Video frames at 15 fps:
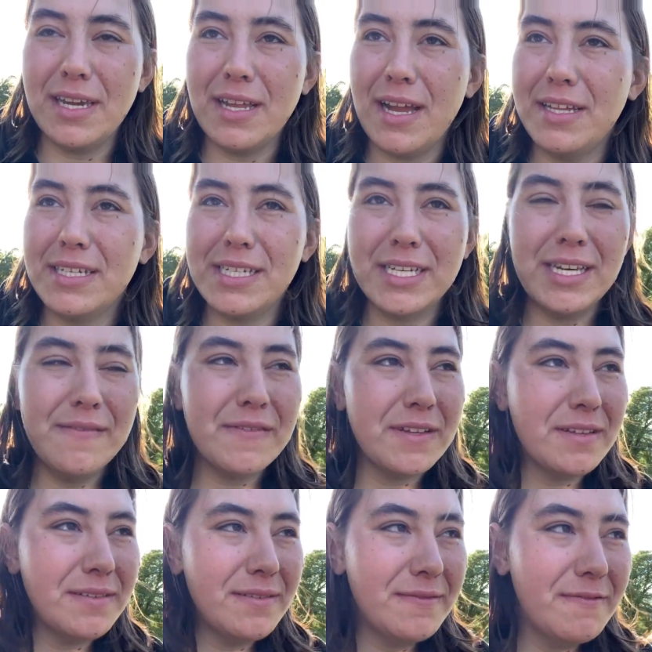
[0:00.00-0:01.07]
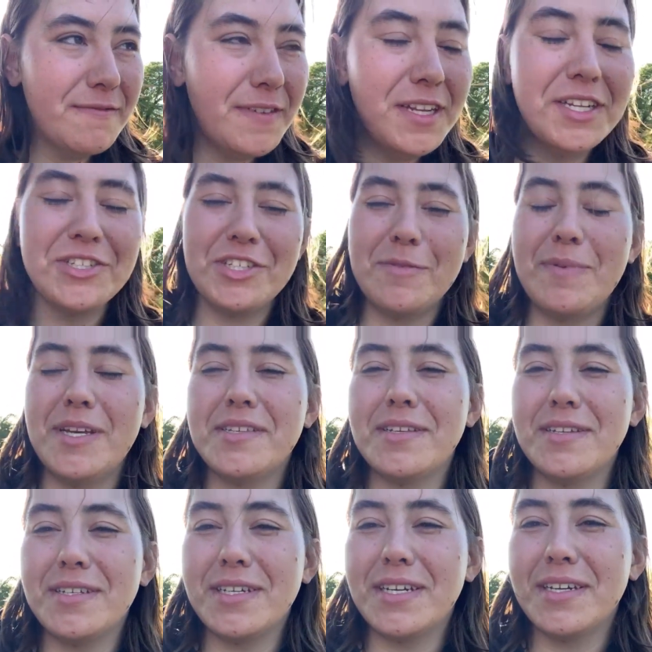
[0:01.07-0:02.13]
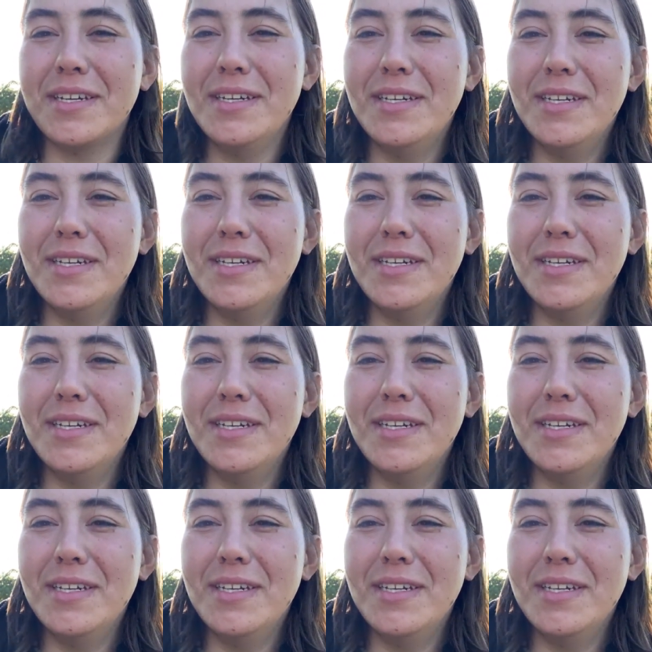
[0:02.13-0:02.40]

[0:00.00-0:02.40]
and I didn't even finish the PCT.